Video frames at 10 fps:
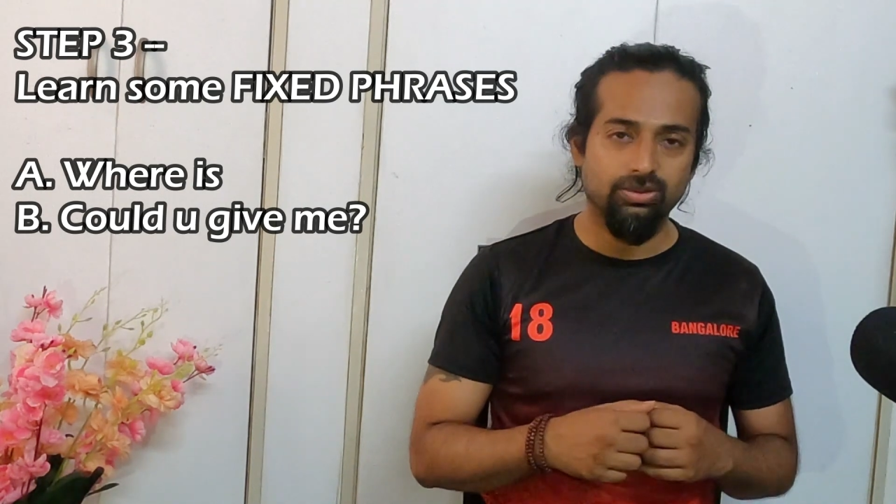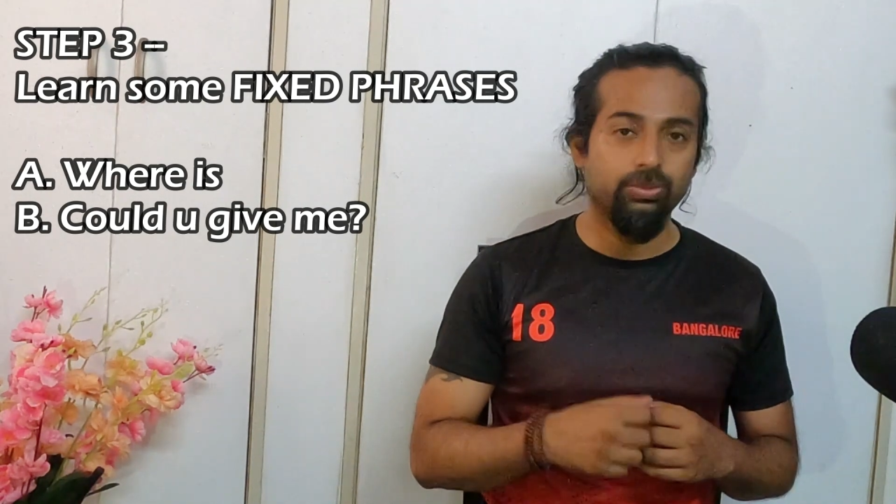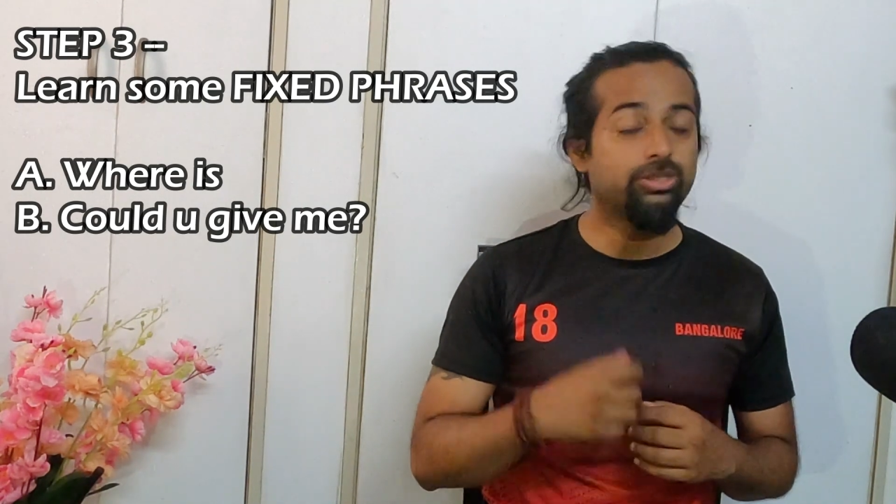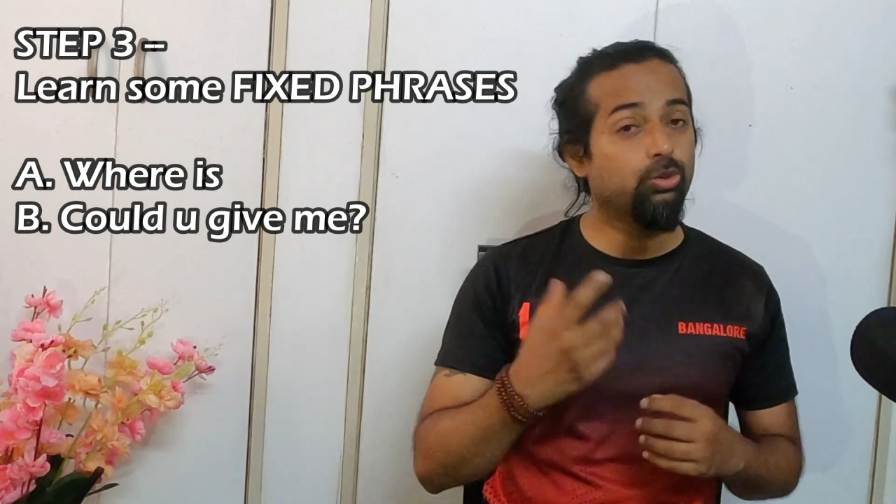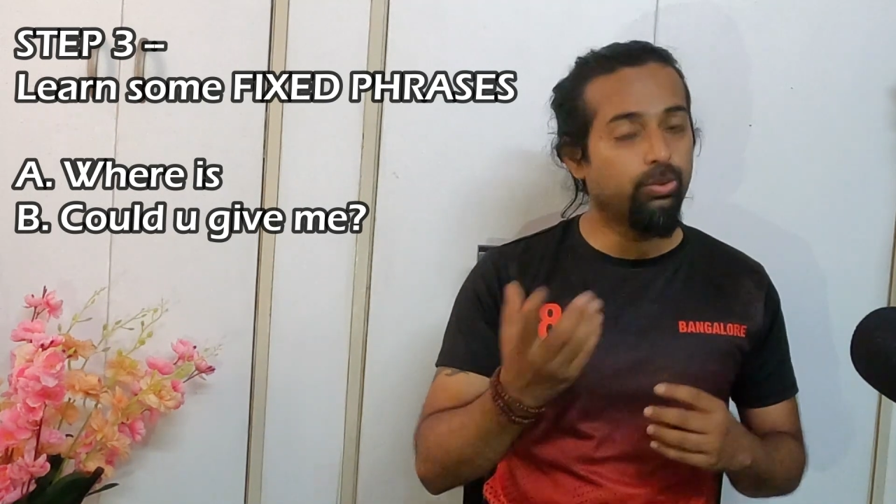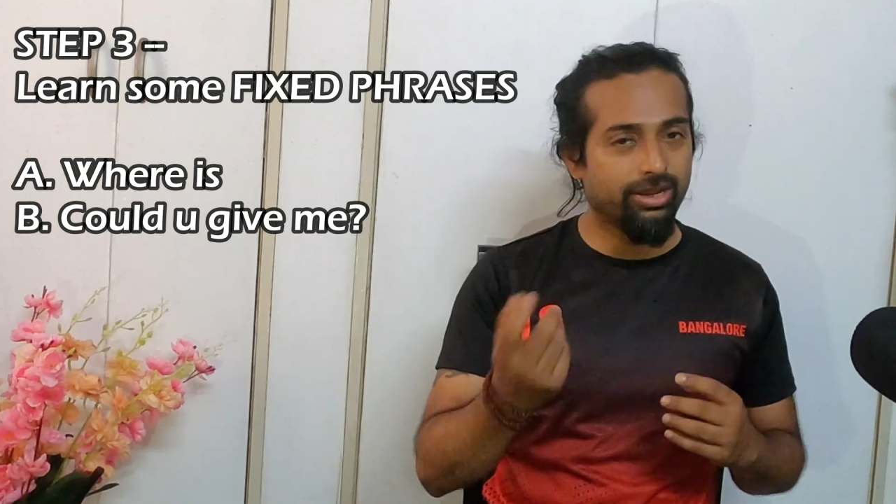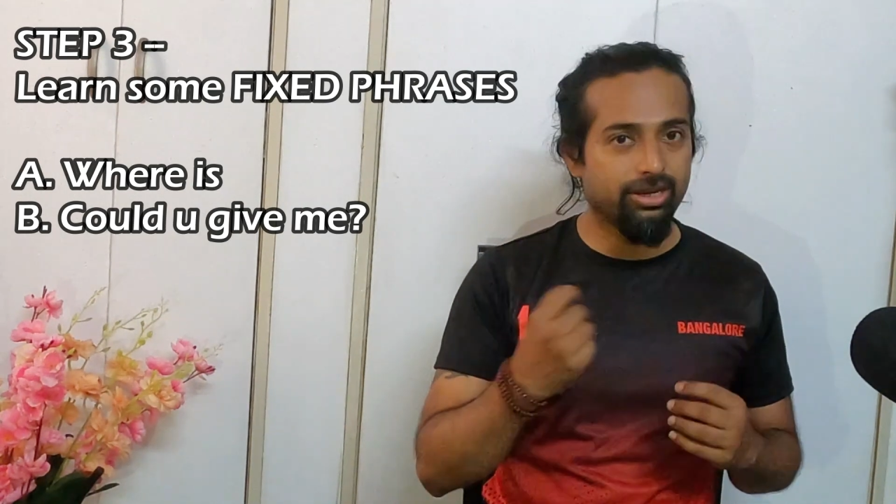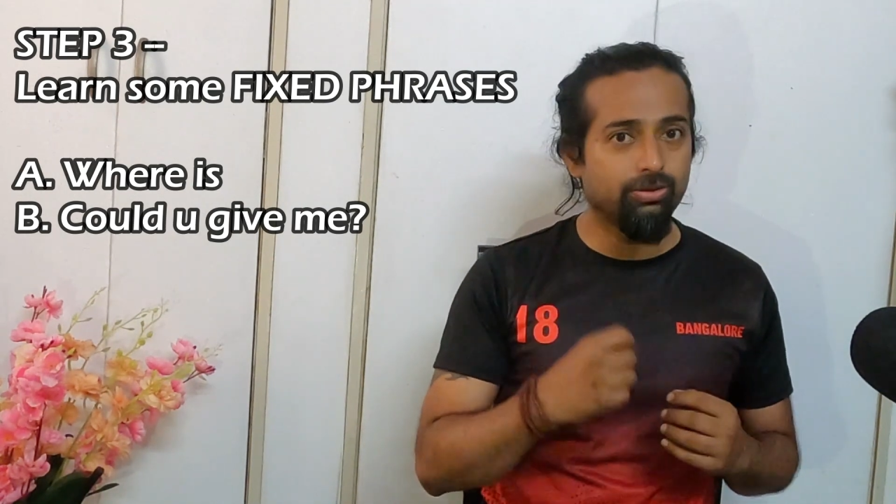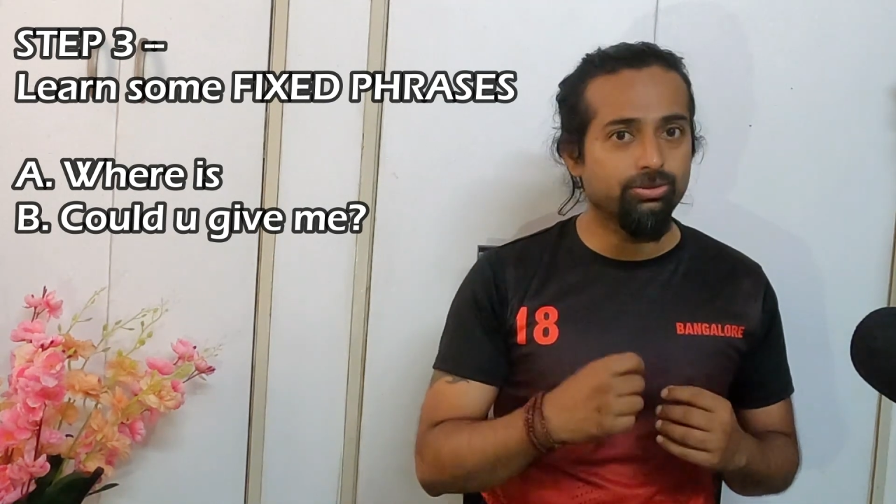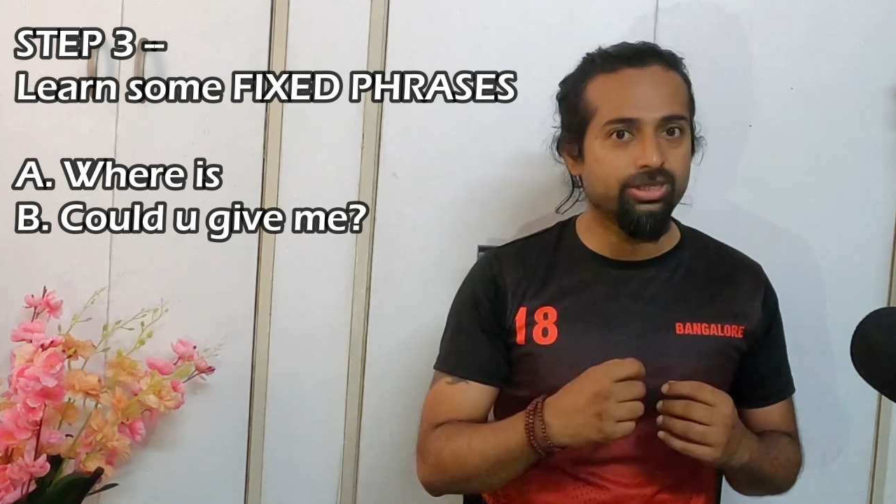which you can
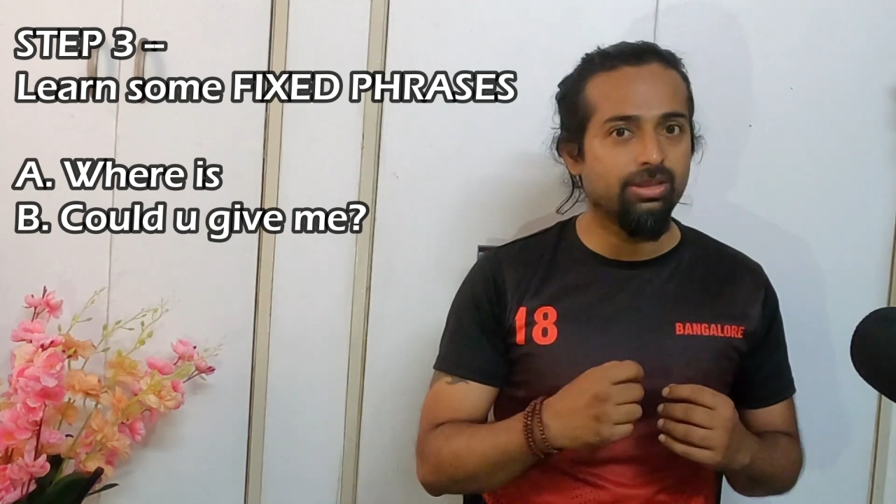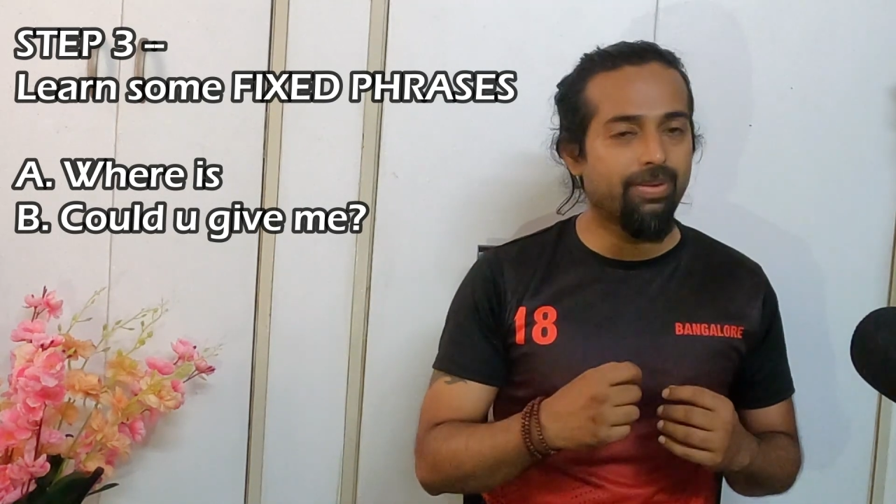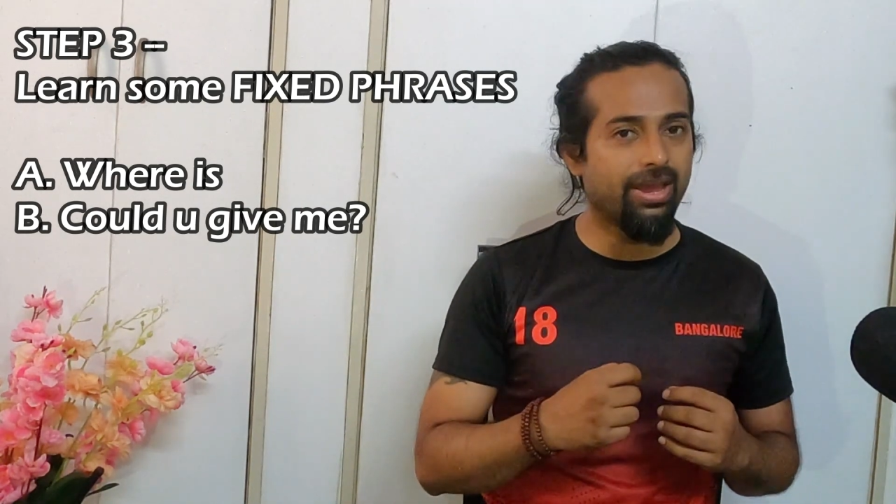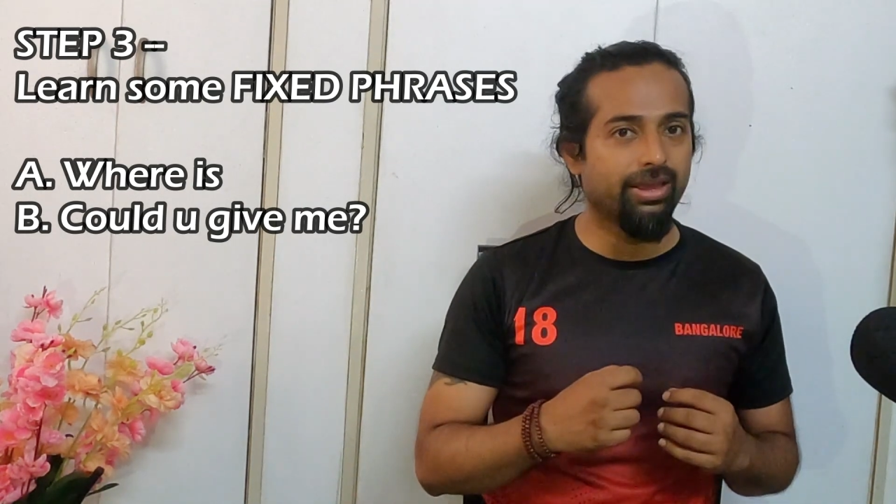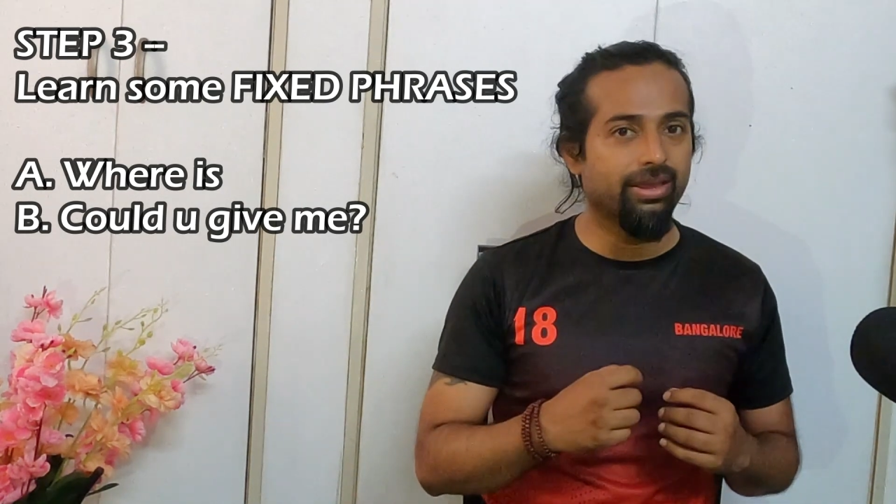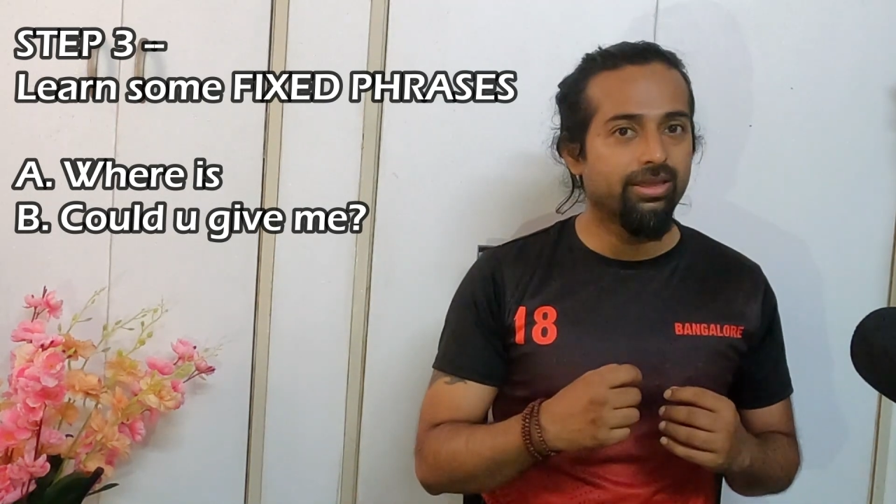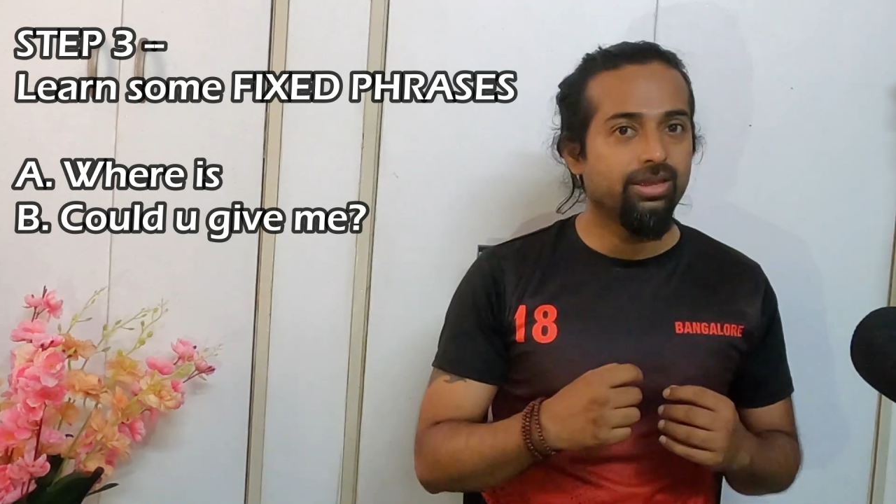use in the bank.